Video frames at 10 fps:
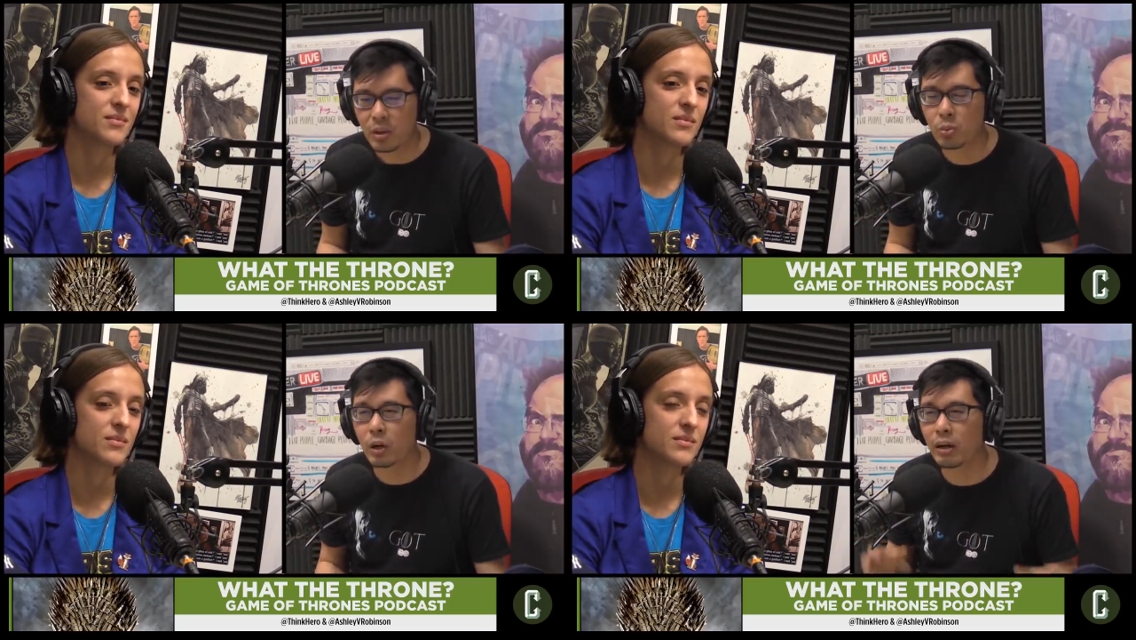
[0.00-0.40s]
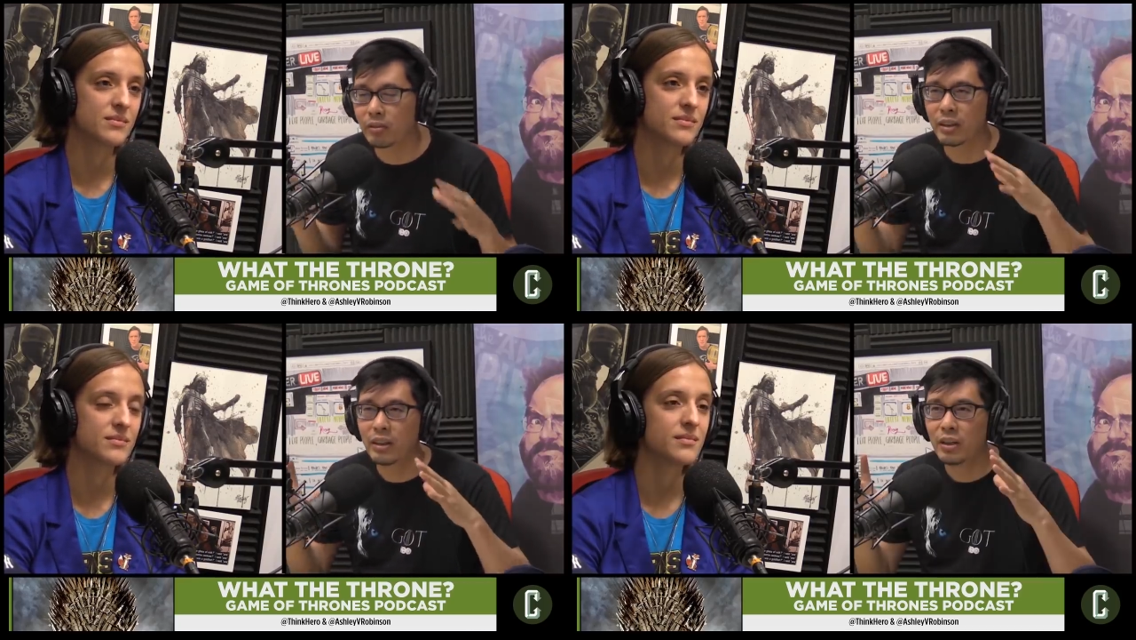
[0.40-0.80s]

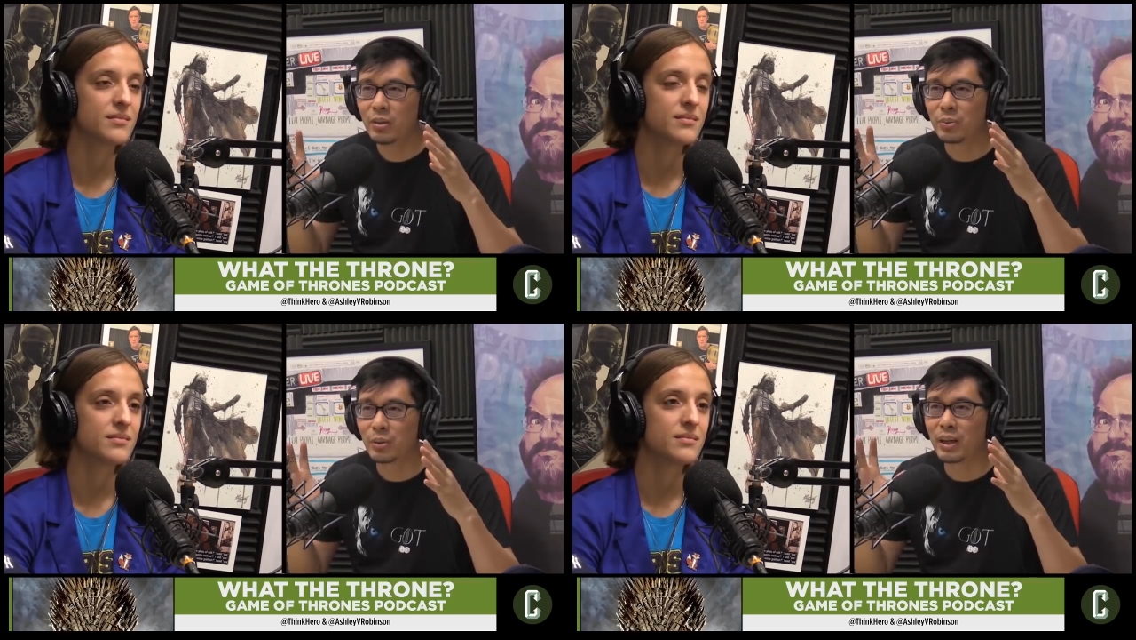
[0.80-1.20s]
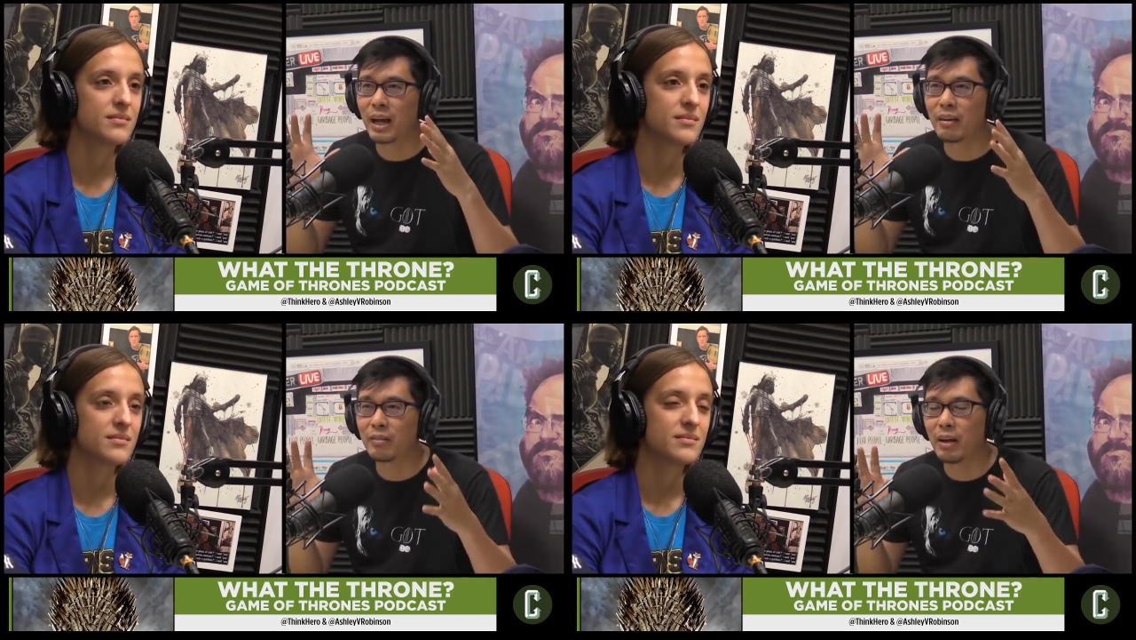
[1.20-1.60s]
Speaker 1: whatever we're going
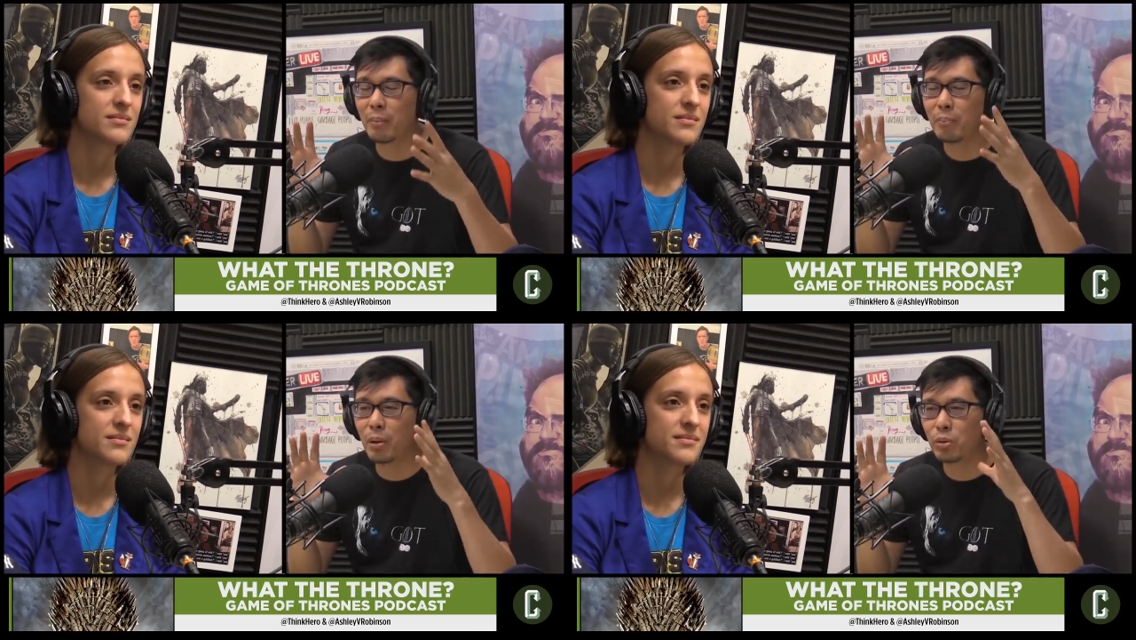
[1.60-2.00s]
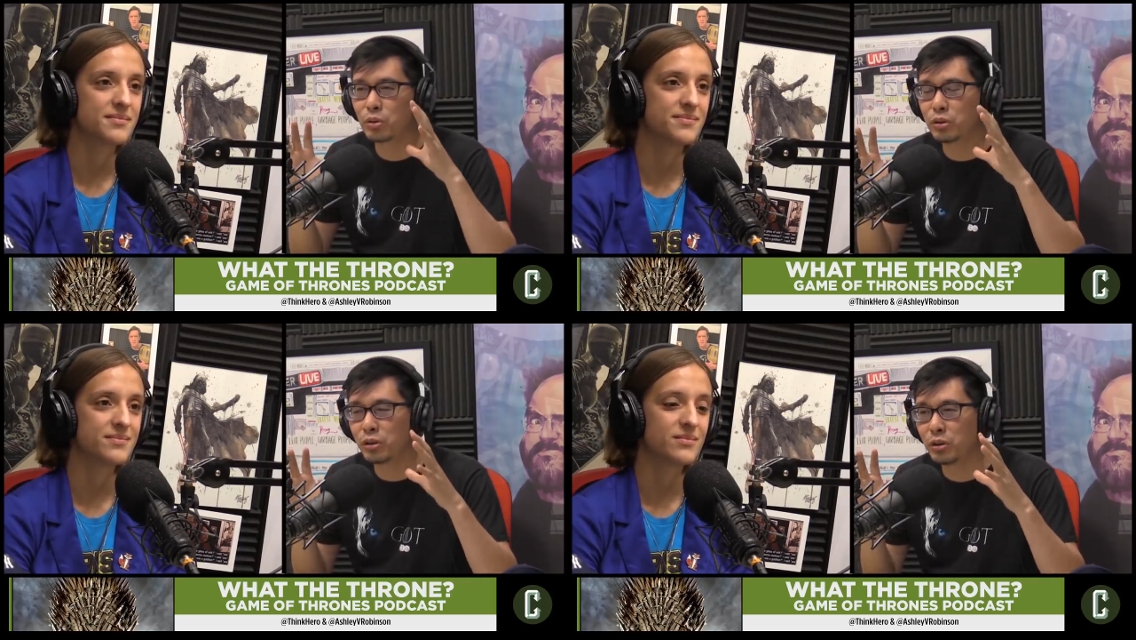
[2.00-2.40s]
to have
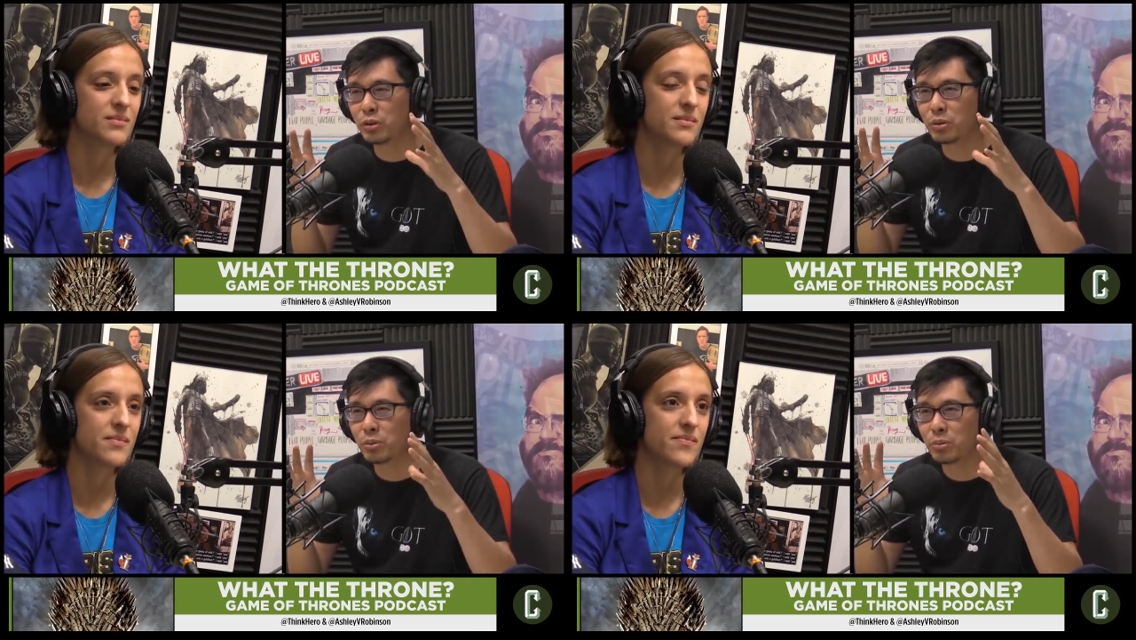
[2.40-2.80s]
emotional